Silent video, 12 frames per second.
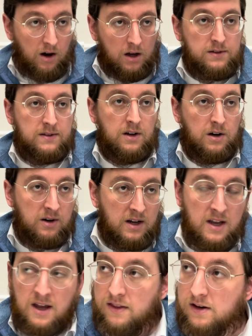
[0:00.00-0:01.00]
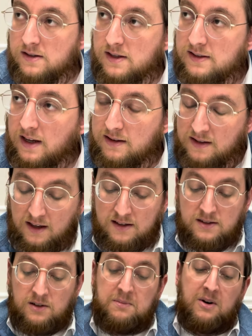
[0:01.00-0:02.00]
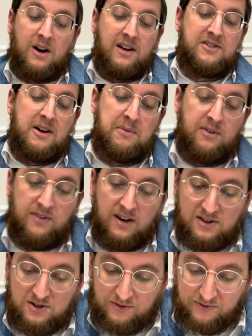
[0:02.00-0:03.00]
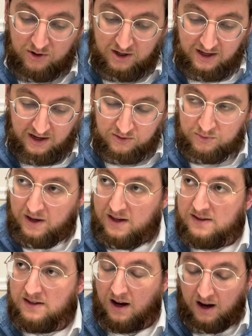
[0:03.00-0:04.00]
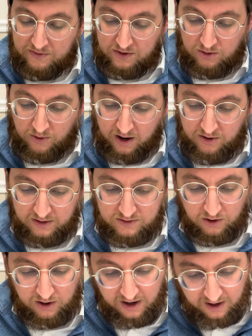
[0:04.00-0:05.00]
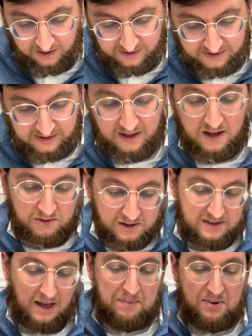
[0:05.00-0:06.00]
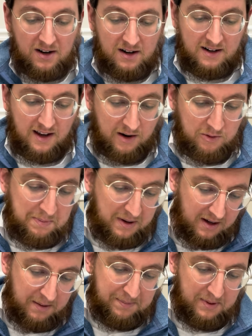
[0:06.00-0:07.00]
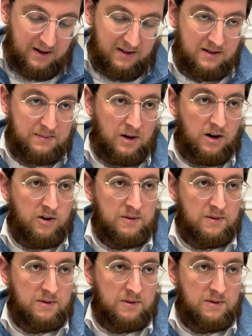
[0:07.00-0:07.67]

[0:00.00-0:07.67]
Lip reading: Also, there's this idea. So Baruch Hashem, we finished the 48 ways of acquiring Torah. We'll stop here, and we'll pick up tomorrow.